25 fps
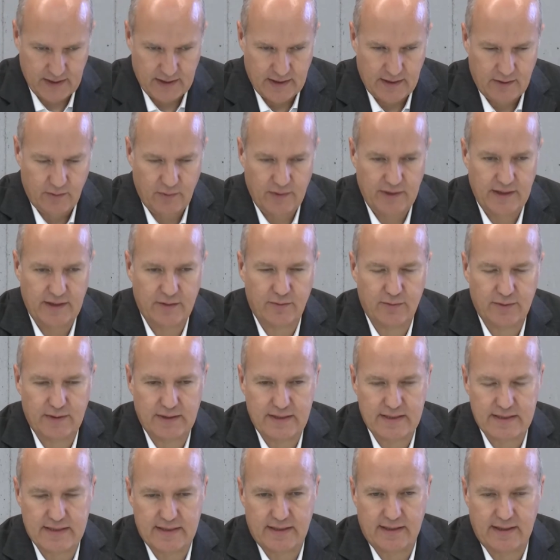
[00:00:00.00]
we need to
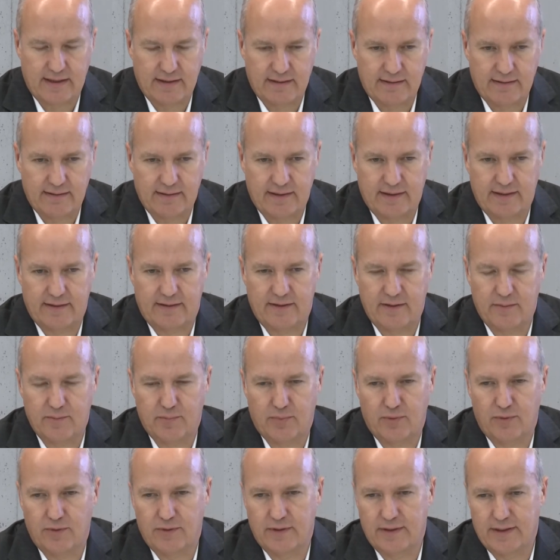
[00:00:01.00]
understand that in
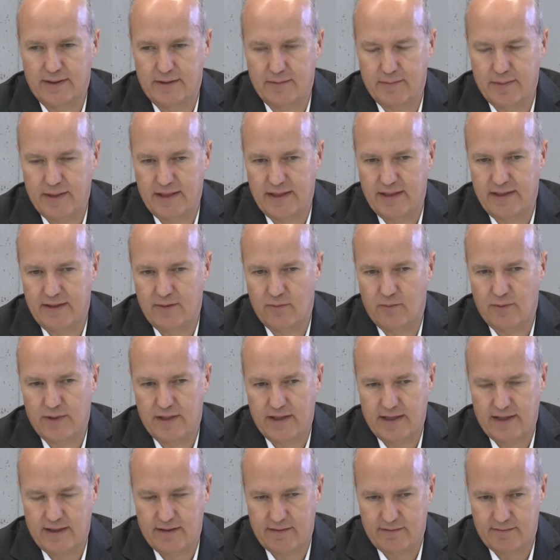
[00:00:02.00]
Poland mainly we
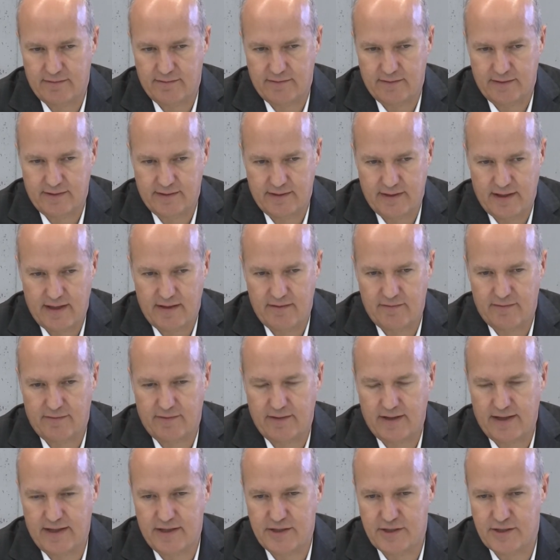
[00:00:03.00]
have
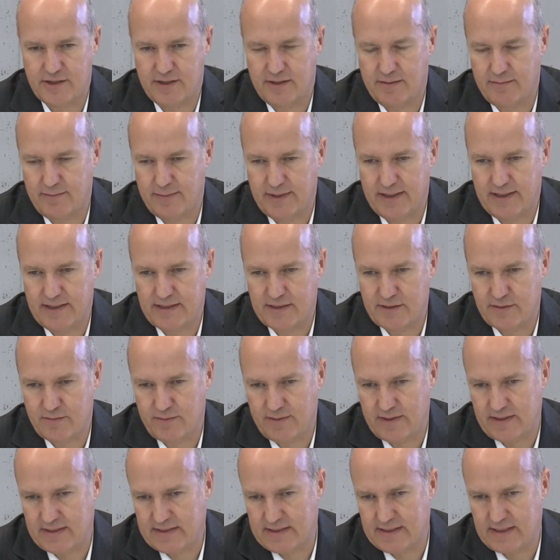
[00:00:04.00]
inflation based
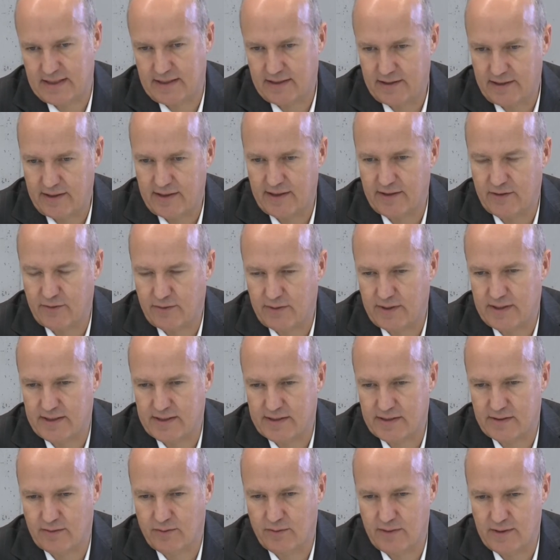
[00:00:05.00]
with salary increase.
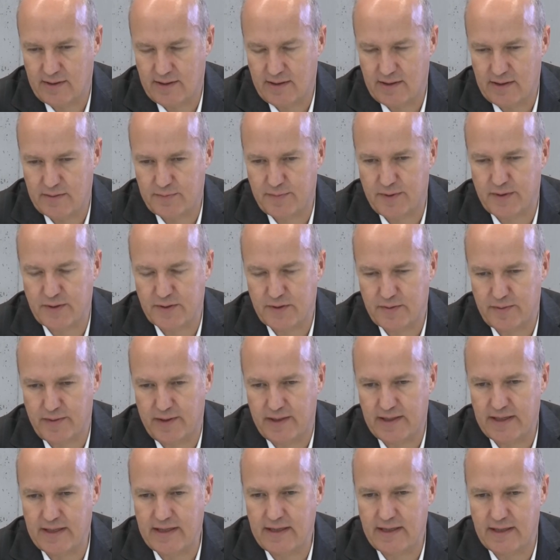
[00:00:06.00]
So the disposable
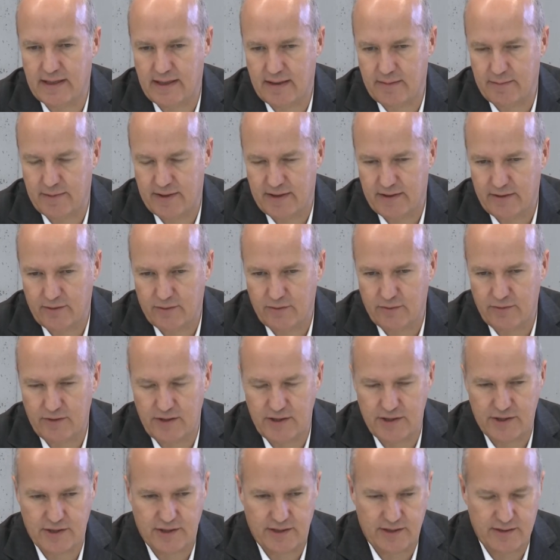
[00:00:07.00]
income and the
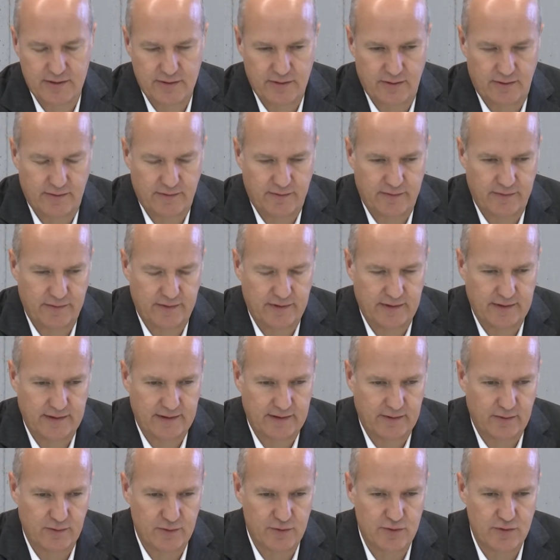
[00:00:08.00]
conditions of the
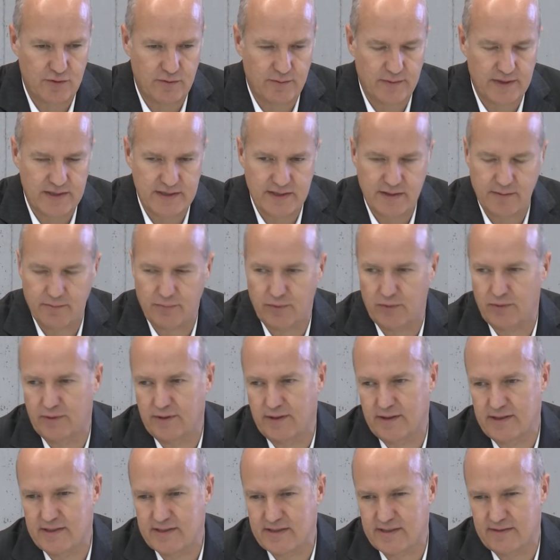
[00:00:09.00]
consumers in
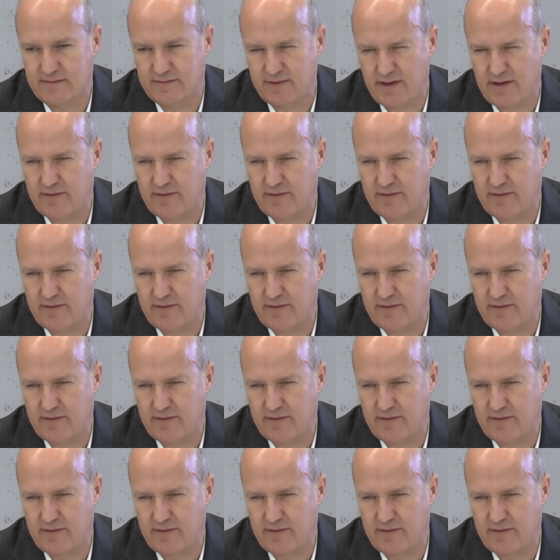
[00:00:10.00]
Poland is very,